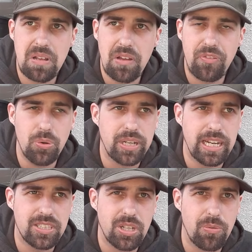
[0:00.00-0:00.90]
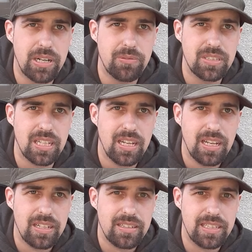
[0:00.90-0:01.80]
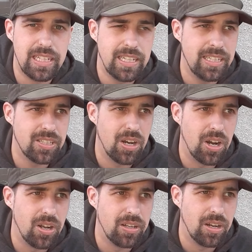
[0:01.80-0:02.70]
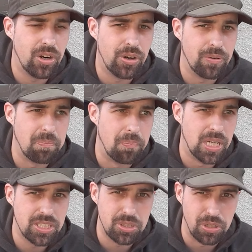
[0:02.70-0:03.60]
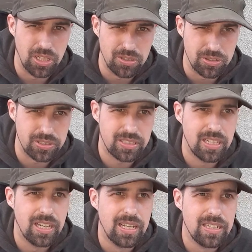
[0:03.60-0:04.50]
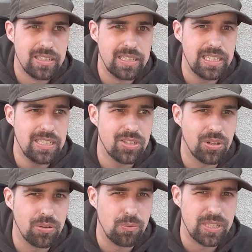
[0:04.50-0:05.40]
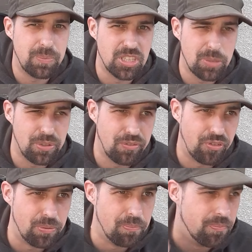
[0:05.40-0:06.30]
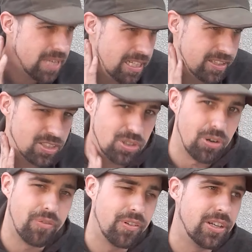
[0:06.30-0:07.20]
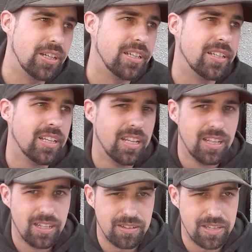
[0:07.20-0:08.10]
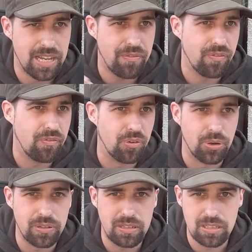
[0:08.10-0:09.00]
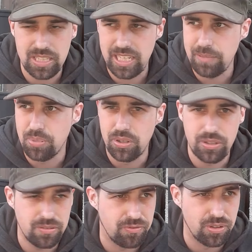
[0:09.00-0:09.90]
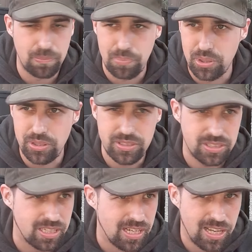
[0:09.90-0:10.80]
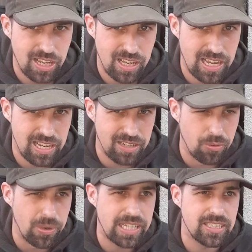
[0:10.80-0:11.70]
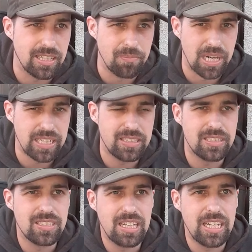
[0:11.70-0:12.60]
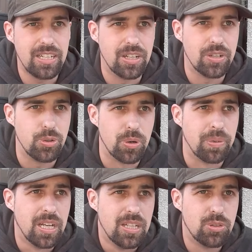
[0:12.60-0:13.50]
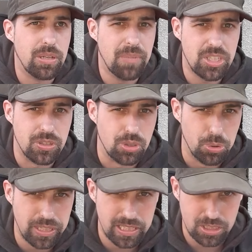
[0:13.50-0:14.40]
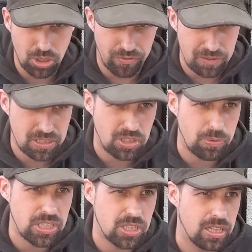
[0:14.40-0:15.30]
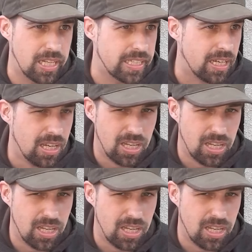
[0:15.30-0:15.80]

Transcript: a few cats around, these are master hunters. These are responsible for millions of uh, death for tiny bird for birds and rats and mice in uh, Europe. So imagine during a survival situation like